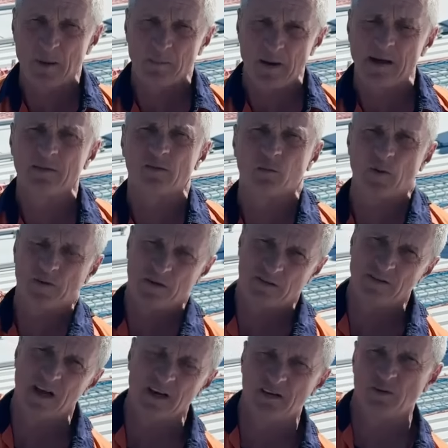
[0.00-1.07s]
months when the
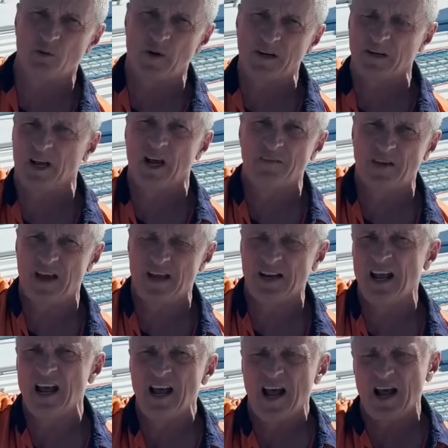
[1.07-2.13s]
sun is directly overhead,
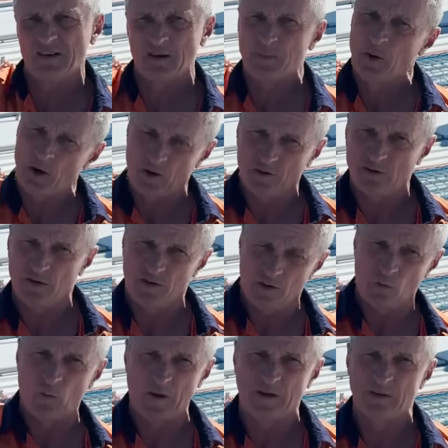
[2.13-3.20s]
as opposed to the
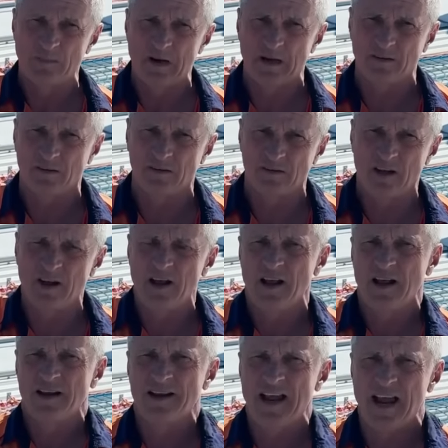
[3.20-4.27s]
winter months.
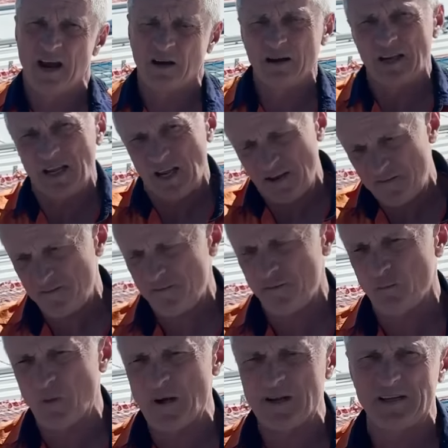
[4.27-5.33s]
Now, if
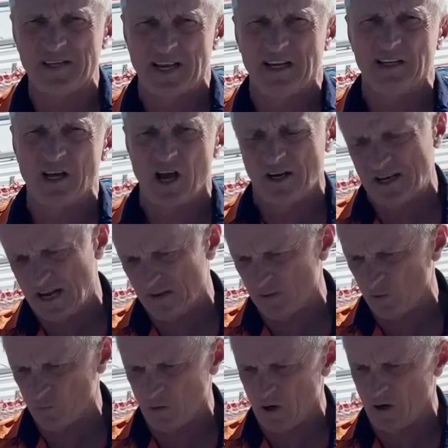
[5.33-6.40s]
we did go down the
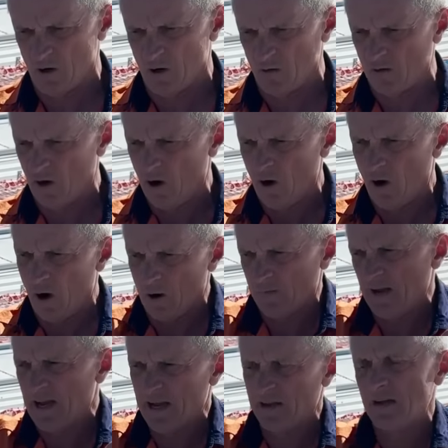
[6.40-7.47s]
road of
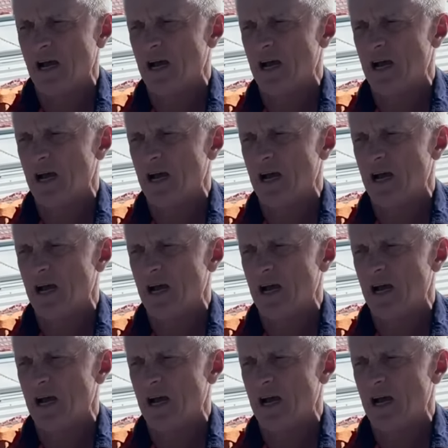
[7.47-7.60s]
a